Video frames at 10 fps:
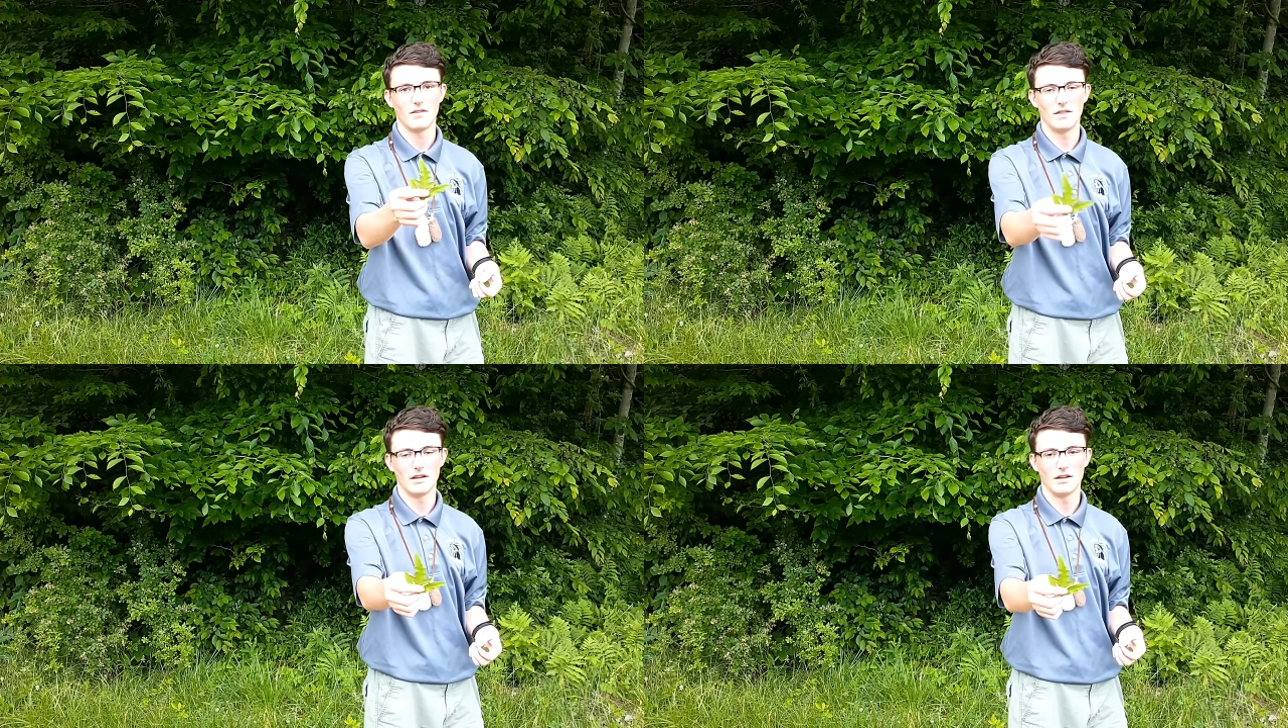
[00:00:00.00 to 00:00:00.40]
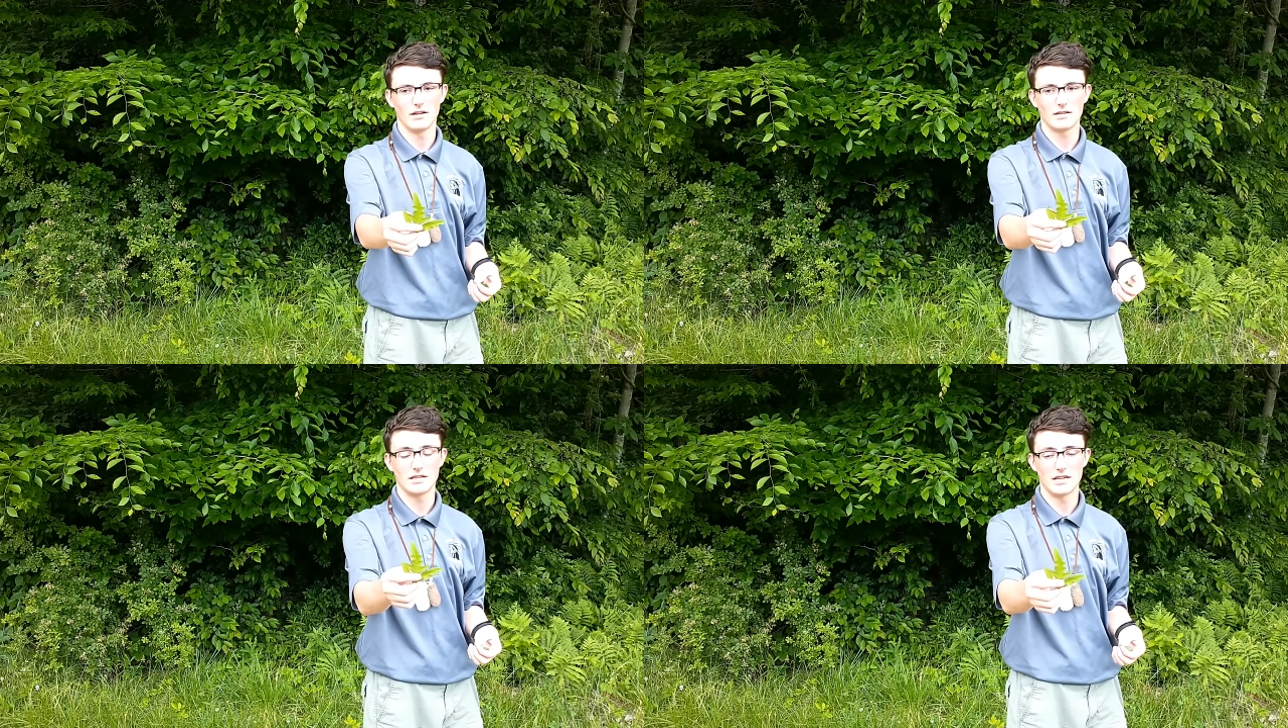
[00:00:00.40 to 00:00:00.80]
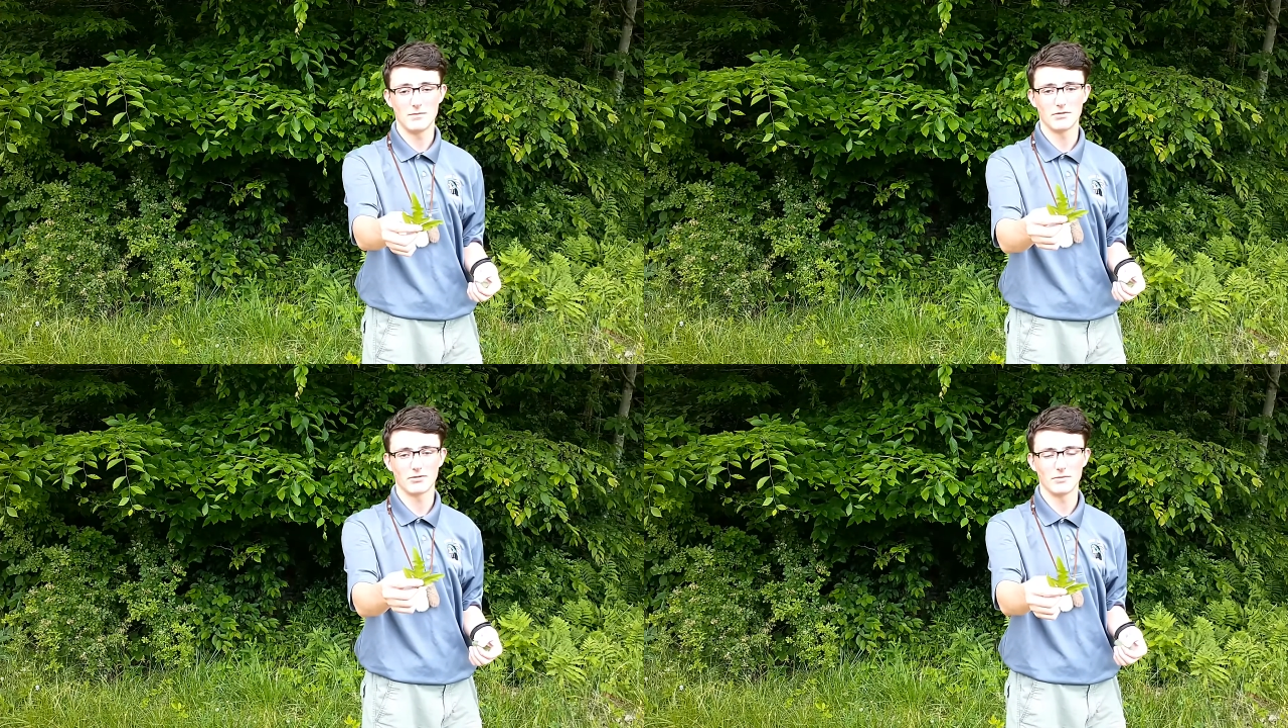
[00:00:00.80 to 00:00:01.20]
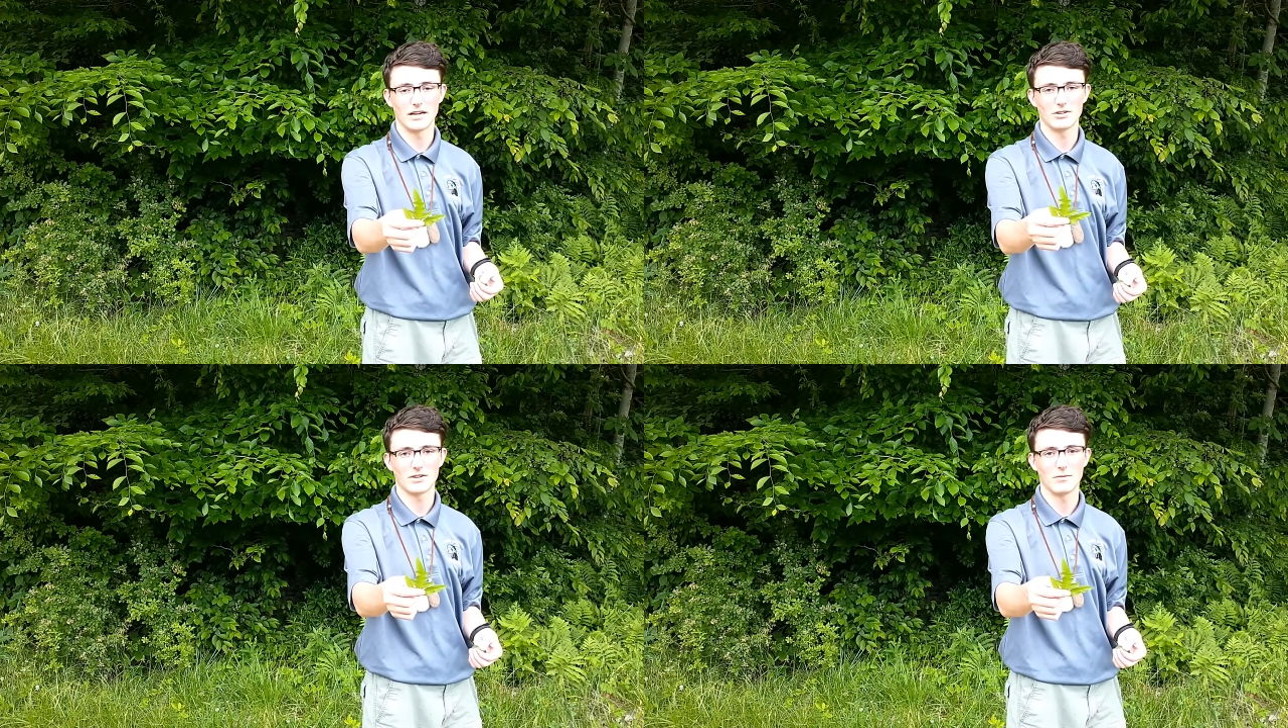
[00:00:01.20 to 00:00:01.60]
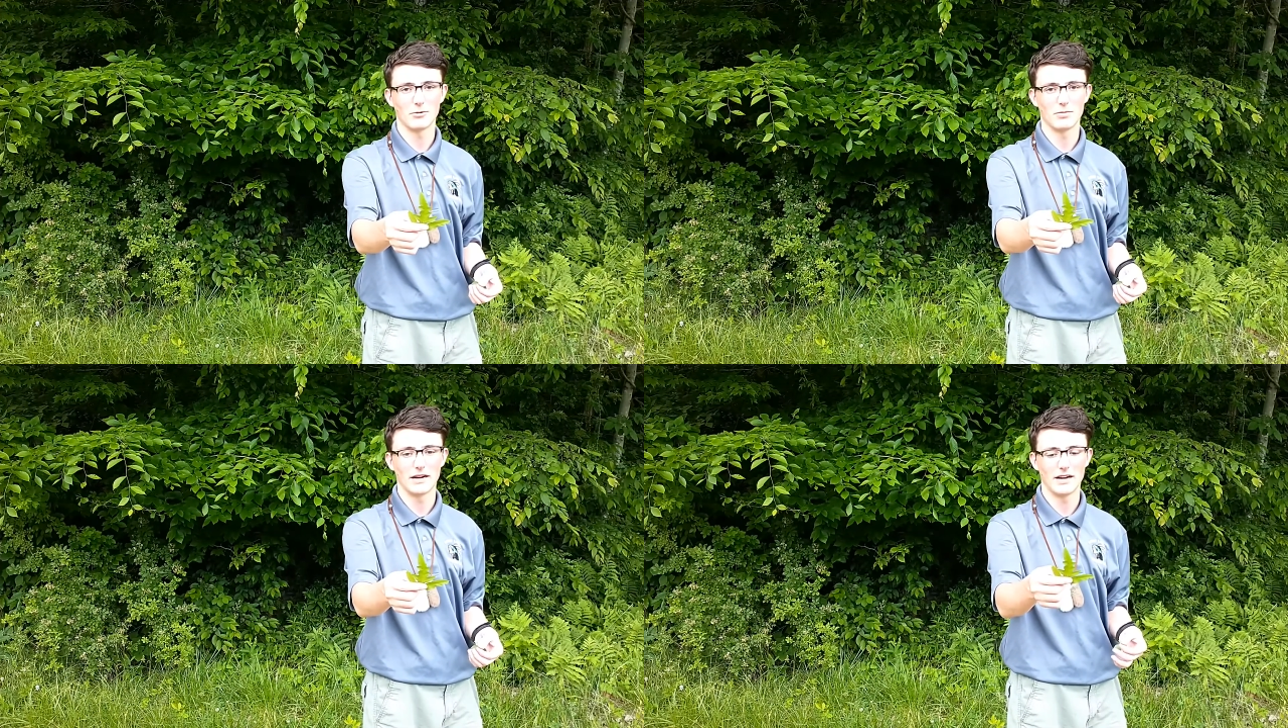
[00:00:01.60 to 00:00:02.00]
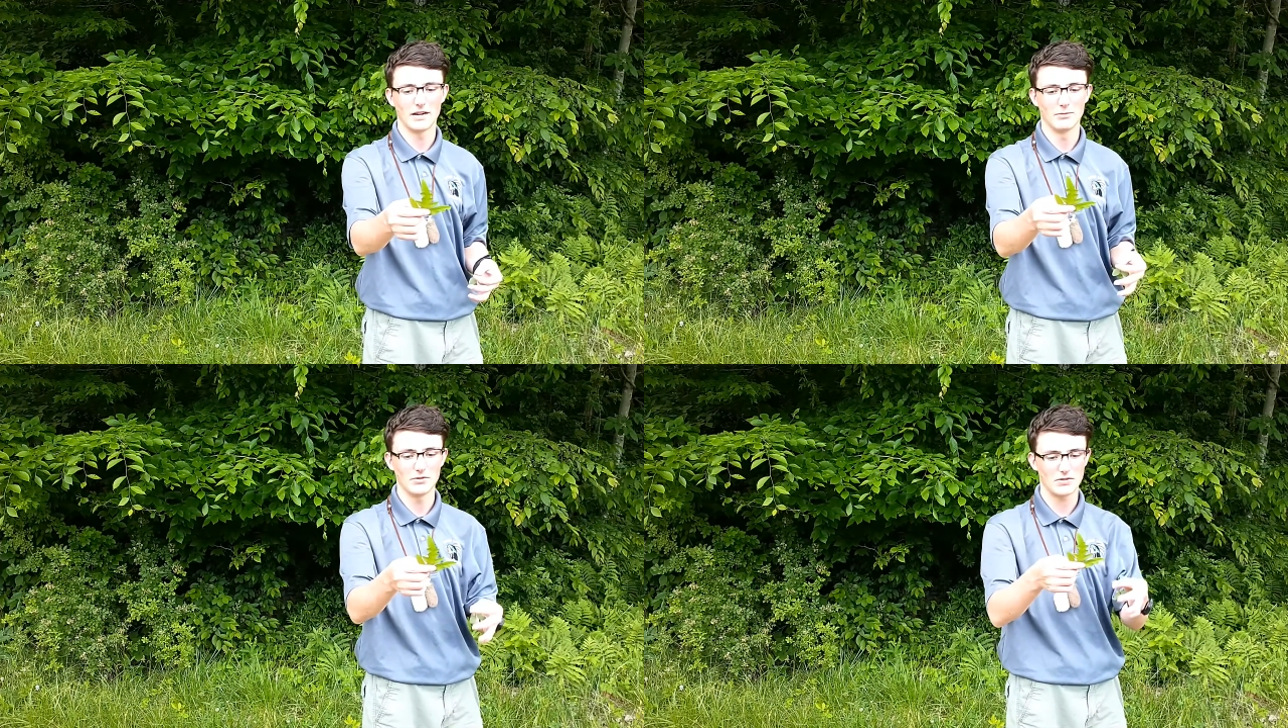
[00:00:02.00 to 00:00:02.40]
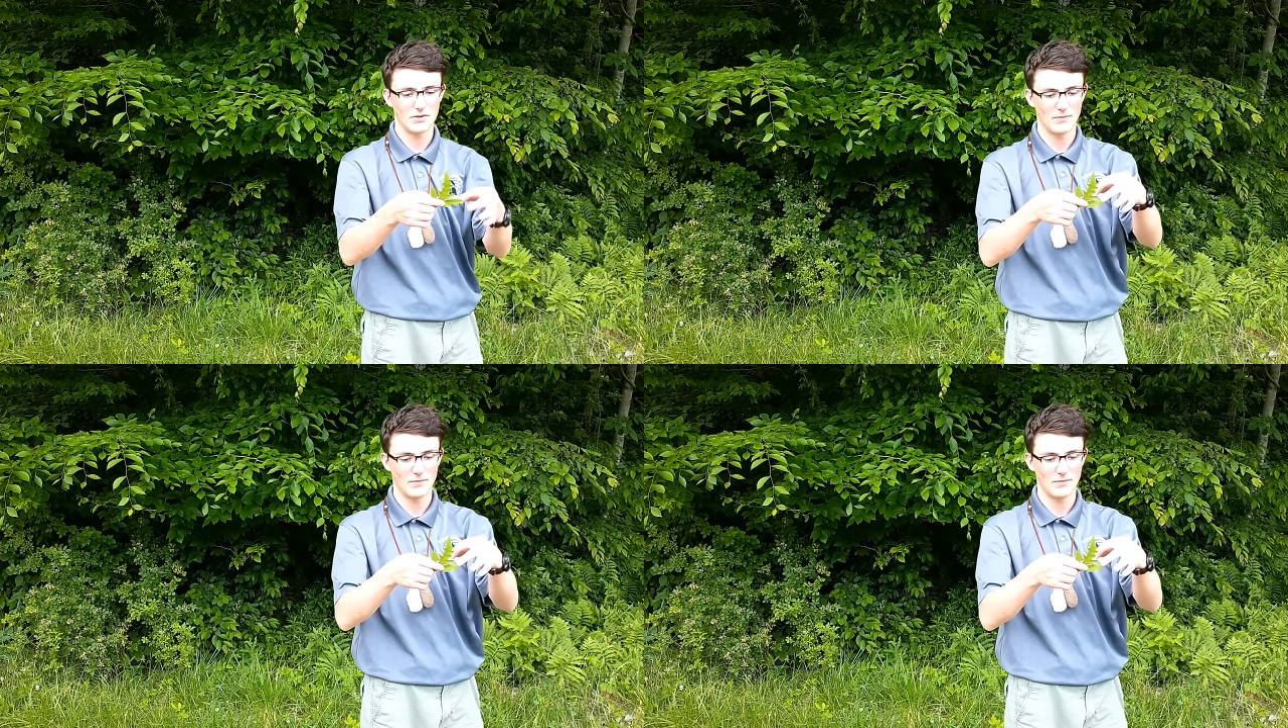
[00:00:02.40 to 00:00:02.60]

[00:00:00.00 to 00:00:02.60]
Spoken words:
it from getting trampled by animals.